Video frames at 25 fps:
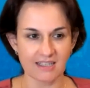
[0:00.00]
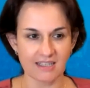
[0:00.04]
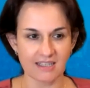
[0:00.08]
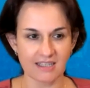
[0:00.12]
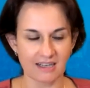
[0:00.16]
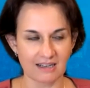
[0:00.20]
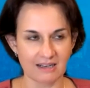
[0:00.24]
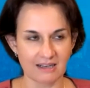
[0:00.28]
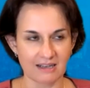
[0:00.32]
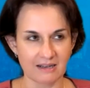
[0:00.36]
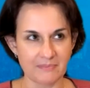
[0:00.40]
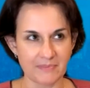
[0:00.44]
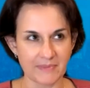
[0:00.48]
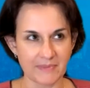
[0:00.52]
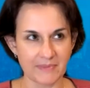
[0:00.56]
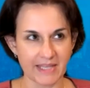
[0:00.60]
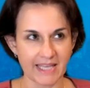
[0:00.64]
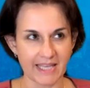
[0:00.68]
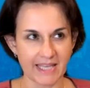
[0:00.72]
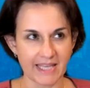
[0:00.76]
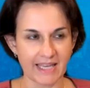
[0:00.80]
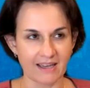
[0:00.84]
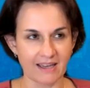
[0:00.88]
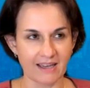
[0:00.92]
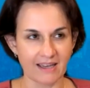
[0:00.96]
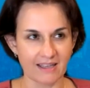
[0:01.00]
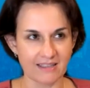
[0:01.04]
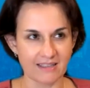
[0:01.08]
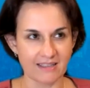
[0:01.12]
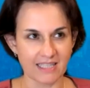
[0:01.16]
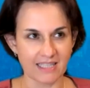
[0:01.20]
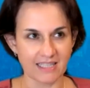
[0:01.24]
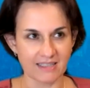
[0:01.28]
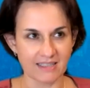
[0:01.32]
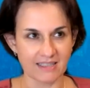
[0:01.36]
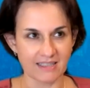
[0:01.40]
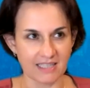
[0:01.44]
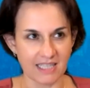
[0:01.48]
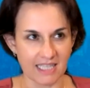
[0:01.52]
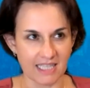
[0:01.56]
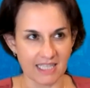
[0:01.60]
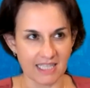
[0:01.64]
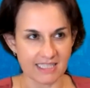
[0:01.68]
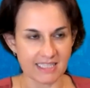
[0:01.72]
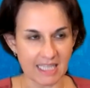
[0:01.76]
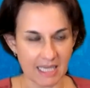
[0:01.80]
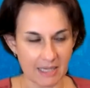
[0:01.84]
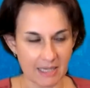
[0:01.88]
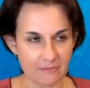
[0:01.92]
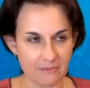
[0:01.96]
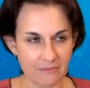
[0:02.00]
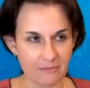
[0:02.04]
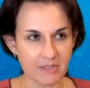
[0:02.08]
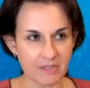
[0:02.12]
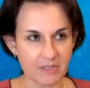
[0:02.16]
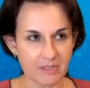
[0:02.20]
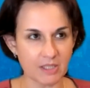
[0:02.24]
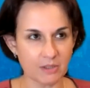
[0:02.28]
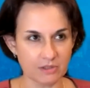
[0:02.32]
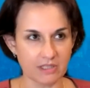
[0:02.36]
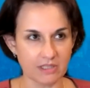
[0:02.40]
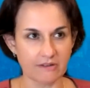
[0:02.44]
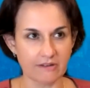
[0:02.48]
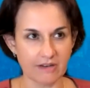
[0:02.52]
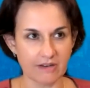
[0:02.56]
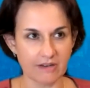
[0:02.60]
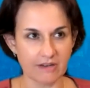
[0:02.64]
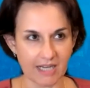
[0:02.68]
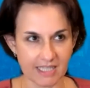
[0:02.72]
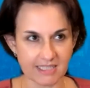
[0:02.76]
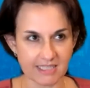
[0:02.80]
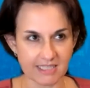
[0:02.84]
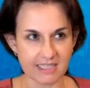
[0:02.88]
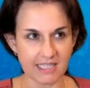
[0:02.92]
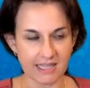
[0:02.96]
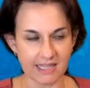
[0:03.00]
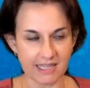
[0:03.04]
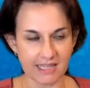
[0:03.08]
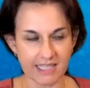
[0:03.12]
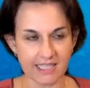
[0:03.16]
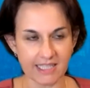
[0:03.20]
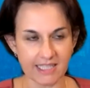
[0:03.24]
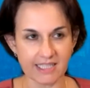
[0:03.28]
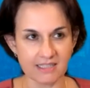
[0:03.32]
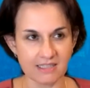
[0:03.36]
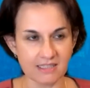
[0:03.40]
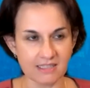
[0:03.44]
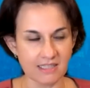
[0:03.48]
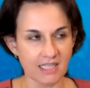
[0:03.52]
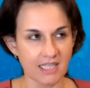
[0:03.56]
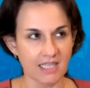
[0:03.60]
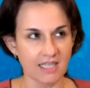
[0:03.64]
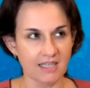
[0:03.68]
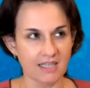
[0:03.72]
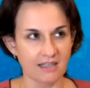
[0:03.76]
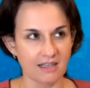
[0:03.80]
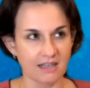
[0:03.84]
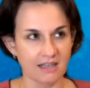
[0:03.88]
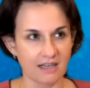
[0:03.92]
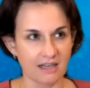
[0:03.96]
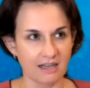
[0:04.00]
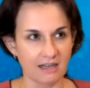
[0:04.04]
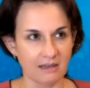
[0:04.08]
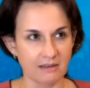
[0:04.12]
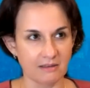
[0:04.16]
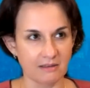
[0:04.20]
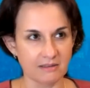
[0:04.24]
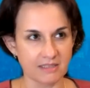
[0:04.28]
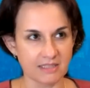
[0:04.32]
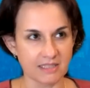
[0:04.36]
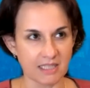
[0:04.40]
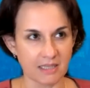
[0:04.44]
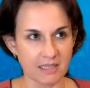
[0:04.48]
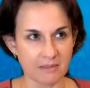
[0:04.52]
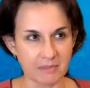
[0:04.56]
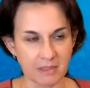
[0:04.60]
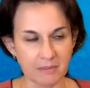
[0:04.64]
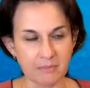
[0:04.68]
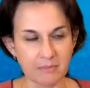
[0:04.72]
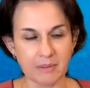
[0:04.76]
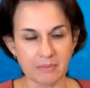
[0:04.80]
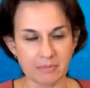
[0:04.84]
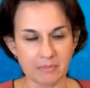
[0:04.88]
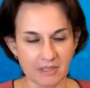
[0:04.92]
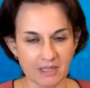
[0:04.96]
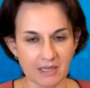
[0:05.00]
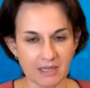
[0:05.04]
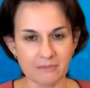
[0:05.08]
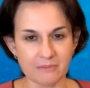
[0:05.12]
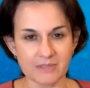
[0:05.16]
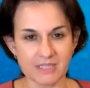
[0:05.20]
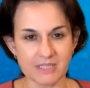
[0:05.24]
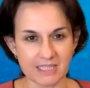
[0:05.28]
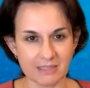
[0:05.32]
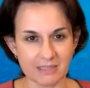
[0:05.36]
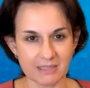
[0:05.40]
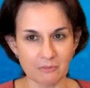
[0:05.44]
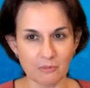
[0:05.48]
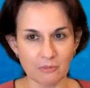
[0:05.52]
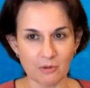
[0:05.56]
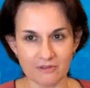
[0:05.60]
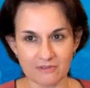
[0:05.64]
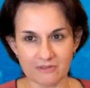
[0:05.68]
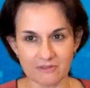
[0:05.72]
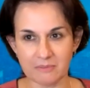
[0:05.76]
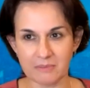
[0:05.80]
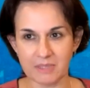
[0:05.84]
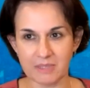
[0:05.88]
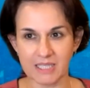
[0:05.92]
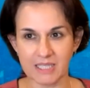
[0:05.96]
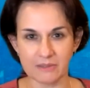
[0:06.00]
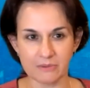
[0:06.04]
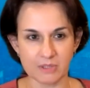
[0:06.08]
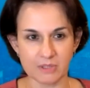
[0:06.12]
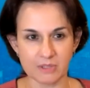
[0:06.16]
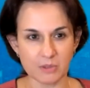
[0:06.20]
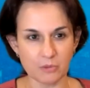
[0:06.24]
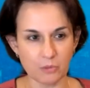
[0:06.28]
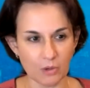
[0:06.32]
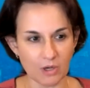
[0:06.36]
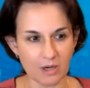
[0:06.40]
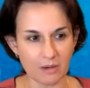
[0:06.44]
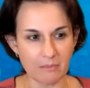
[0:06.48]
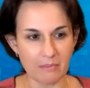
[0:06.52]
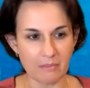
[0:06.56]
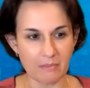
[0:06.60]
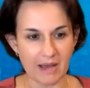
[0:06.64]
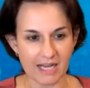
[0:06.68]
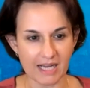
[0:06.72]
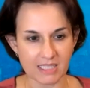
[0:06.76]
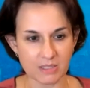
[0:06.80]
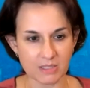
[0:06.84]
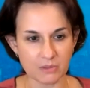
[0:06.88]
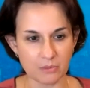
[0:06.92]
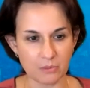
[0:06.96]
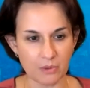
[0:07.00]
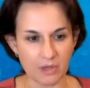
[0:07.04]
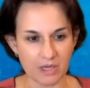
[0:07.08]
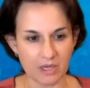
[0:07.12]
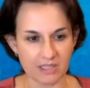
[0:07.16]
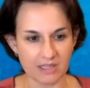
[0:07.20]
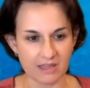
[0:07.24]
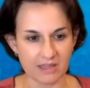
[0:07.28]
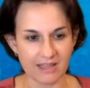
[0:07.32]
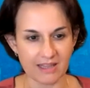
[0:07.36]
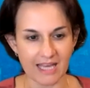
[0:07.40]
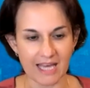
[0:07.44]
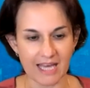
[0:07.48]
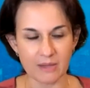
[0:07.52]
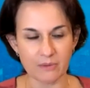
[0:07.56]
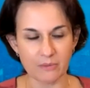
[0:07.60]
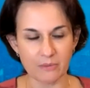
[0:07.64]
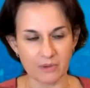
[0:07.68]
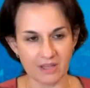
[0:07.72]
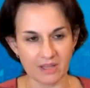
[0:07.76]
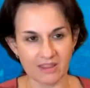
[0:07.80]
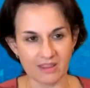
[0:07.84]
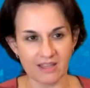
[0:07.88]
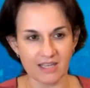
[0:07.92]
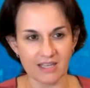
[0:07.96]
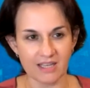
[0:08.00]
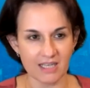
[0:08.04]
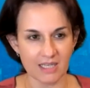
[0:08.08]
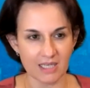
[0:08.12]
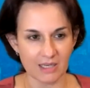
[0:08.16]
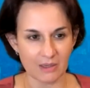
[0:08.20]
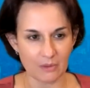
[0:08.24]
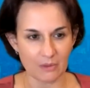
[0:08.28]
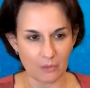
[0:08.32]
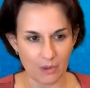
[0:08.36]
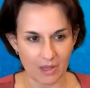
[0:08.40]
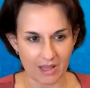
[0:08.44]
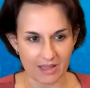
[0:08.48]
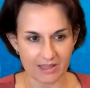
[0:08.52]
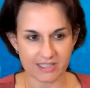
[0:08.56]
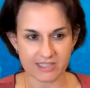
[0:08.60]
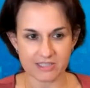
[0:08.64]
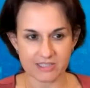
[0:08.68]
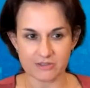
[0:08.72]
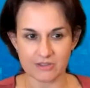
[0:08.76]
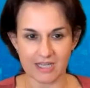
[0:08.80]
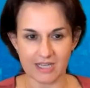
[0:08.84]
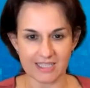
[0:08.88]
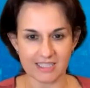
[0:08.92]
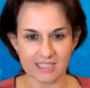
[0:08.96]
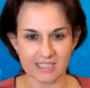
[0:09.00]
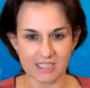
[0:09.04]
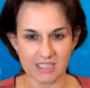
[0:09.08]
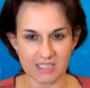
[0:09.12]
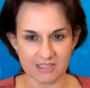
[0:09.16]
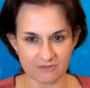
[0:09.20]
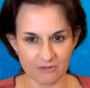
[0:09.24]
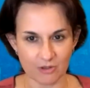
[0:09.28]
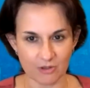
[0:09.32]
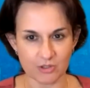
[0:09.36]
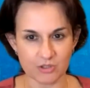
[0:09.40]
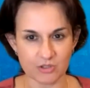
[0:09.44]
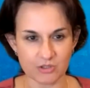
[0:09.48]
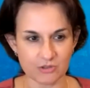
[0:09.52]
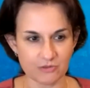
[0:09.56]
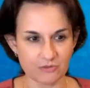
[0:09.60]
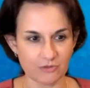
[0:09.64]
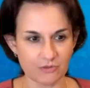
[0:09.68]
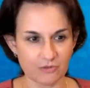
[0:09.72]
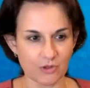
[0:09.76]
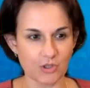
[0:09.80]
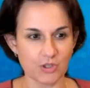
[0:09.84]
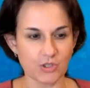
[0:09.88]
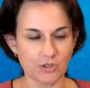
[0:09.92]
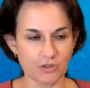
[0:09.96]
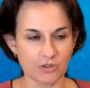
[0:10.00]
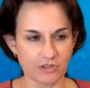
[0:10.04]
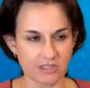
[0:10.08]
And as someone who directs and leads, people are obviously more familiar with quarterbacks than with wealth strategists, virtual